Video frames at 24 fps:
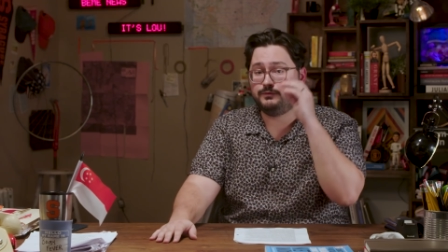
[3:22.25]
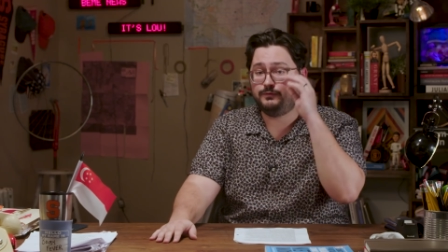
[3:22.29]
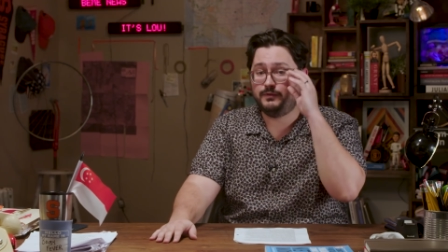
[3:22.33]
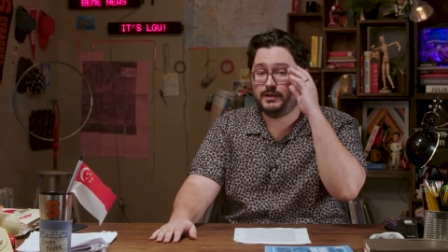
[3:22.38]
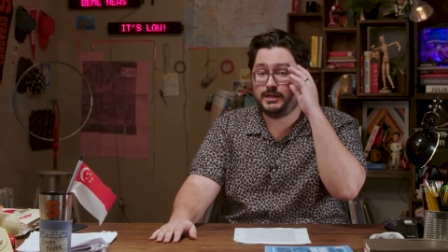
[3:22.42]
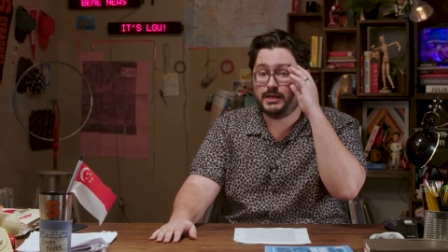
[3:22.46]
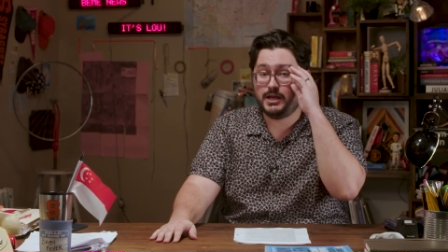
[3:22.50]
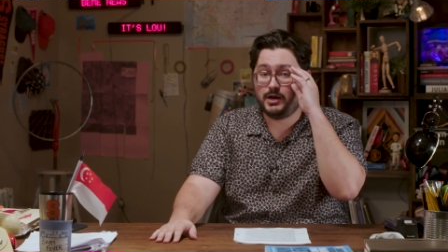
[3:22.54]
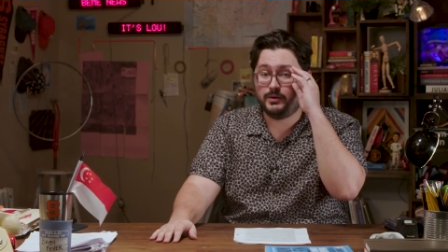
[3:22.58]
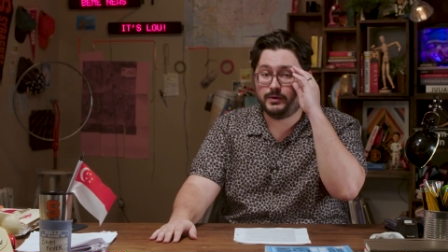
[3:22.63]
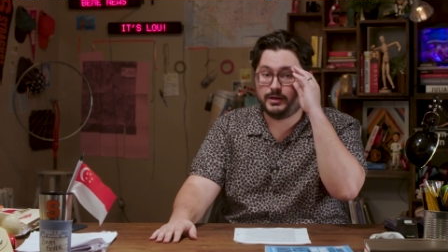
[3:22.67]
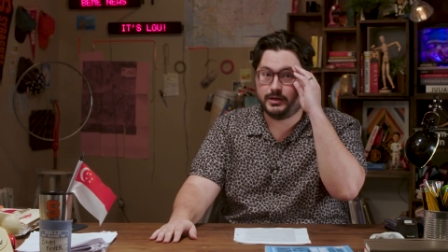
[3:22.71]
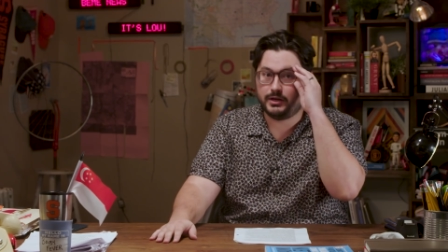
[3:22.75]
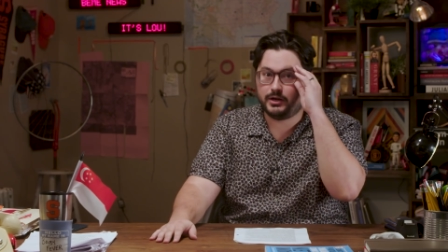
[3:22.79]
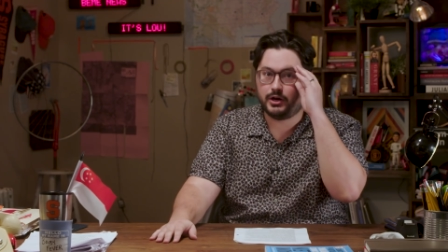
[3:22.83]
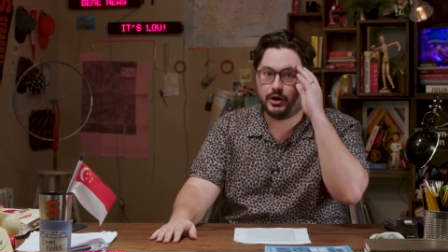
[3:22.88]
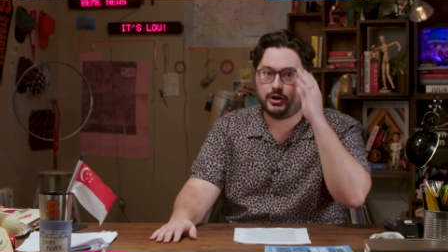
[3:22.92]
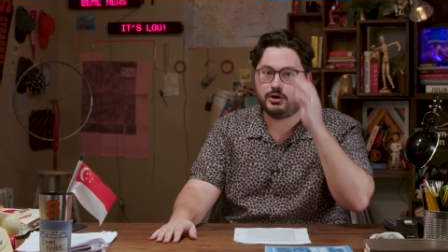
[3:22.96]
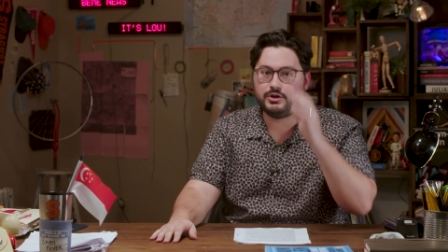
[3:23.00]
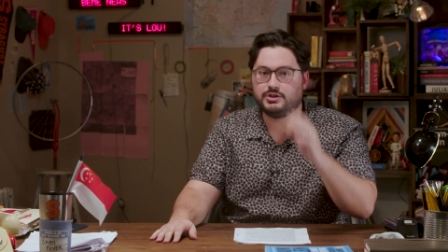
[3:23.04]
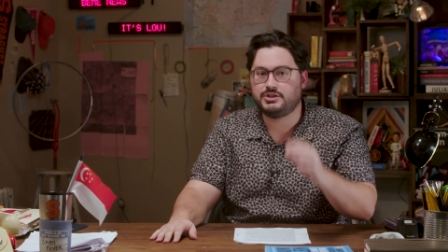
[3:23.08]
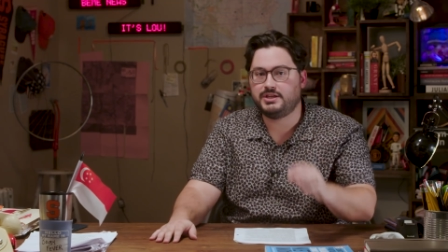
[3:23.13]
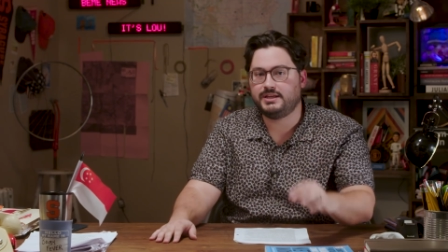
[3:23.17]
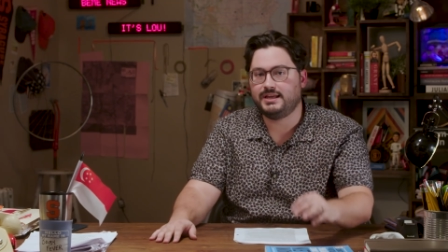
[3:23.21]
a video
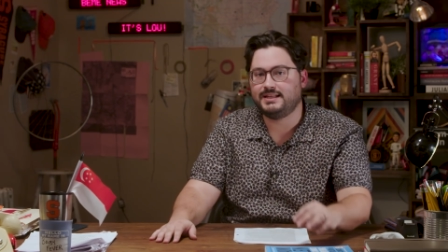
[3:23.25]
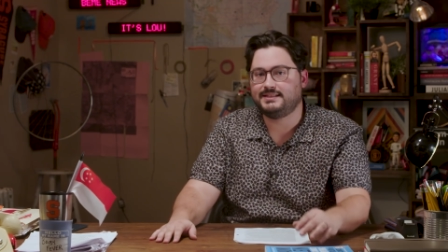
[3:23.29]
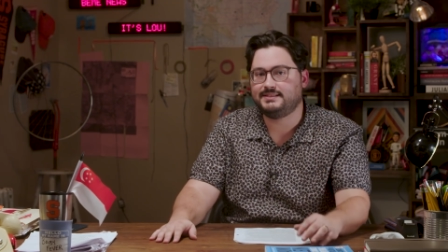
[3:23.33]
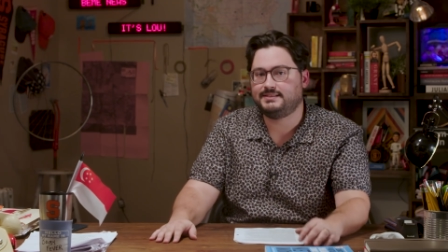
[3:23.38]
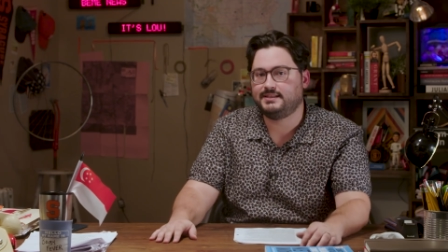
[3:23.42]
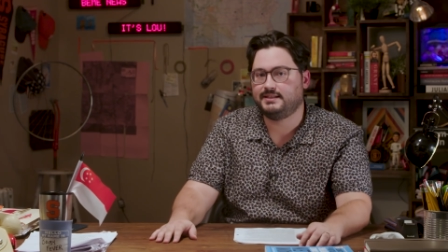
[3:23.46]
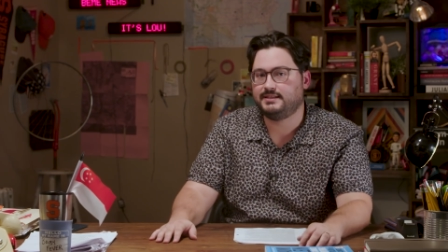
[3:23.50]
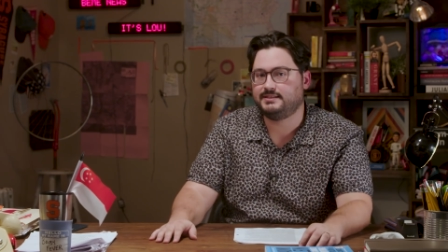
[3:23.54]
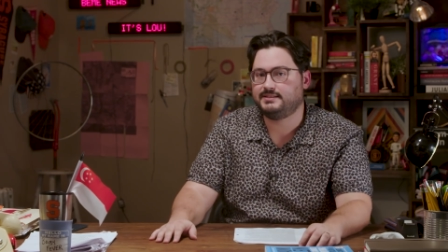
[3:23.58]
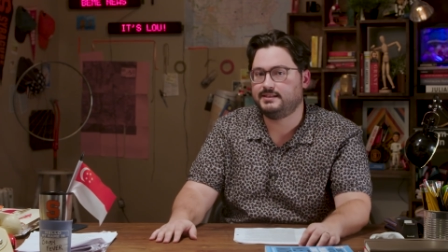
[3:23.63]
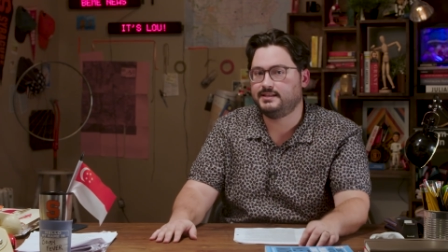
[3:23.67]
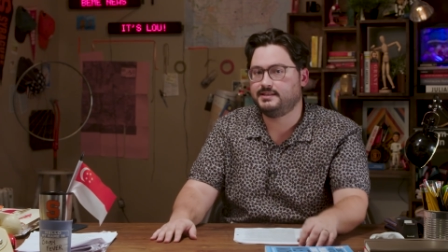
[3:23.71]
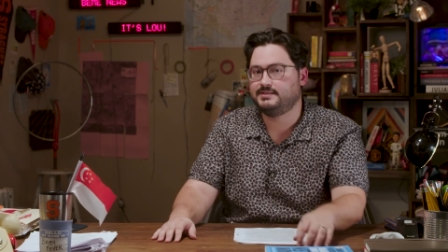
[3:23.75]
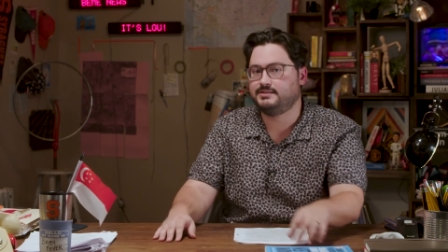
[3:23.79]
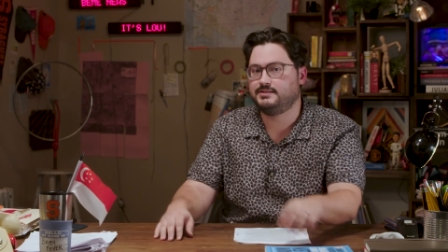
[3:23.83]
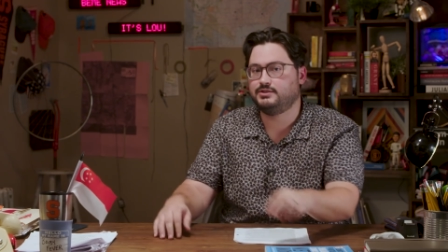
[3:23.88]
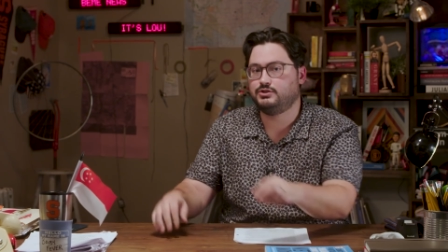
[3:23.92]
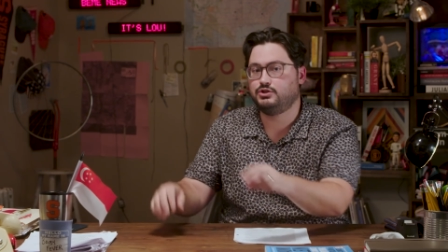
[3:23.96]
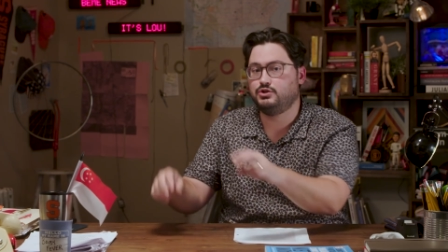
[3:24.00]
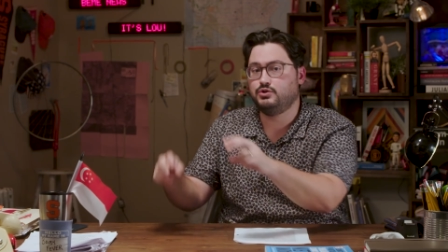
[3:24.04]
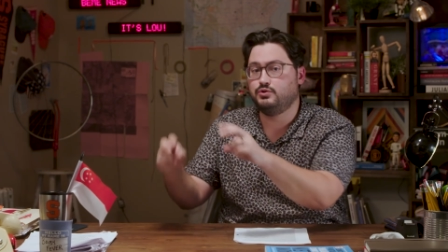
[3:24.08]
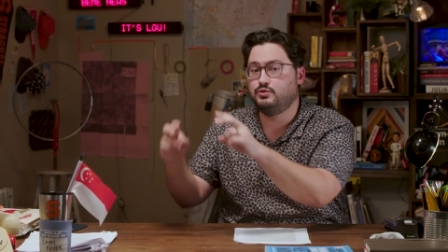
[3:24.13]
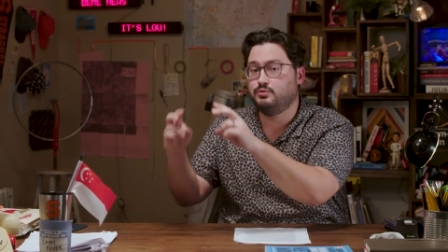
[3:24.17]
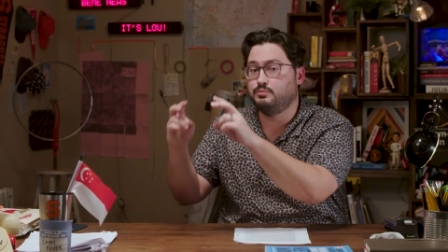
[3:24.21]
encouraging its citizens
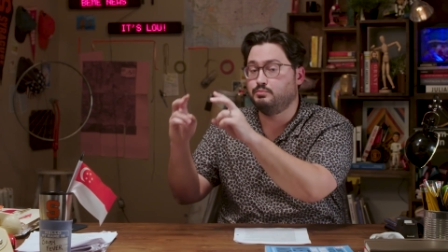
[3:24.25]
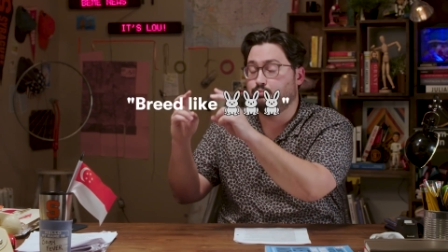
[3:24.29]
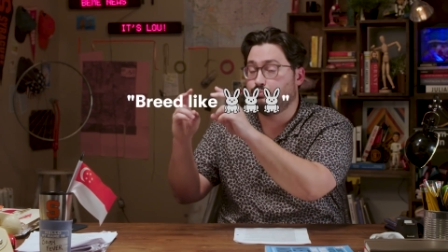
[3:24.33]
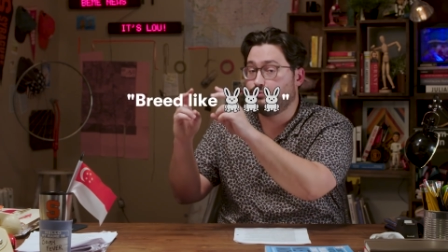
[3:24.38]
to